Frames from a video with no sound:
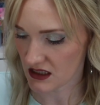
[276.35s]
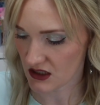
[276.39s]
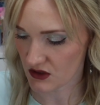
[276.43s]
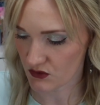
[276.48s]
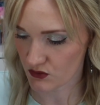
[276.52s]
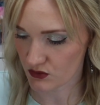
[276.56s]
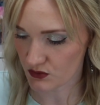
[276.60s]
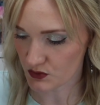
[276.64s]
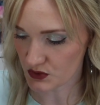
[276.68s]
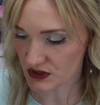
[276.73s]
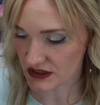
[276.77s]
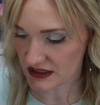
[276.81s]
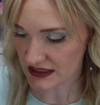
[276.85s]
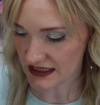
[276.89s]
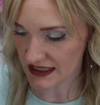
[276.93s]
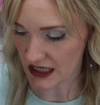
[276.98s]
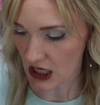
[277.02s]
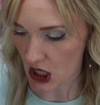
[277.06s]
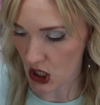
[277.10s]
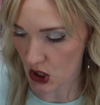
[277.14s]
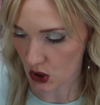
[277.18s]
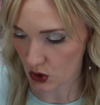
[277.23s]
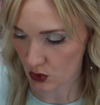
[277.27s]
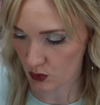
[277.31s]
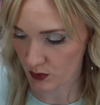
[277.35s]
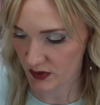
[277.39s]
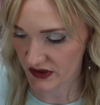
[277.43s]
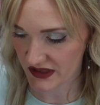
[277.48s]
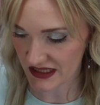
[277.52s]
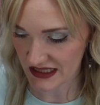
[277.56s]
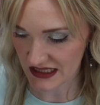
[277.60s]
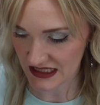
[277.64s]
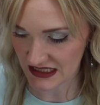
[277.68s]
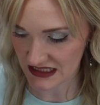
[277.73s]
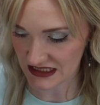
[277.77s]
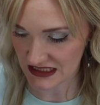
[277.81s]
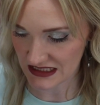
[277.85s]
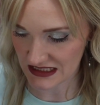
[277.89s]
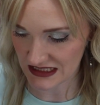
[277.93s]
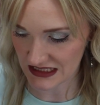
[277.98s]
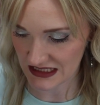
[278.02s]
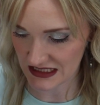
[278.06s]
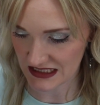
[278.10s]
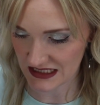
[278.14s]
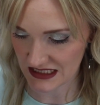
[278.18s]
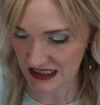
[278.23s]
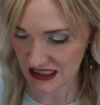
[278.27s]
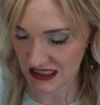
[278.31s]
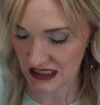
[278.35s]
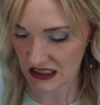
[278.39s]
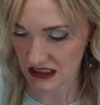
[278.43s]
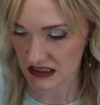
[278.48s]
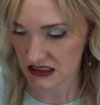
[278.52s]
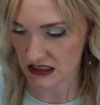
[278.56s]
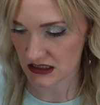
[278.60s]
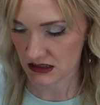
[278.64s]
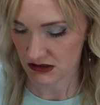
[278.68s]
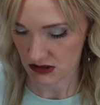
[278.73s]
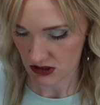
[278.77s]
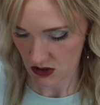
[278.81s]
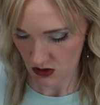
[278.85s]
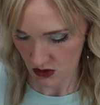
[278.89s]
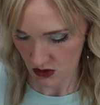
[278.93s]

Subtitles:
and I really hope that this isn't it.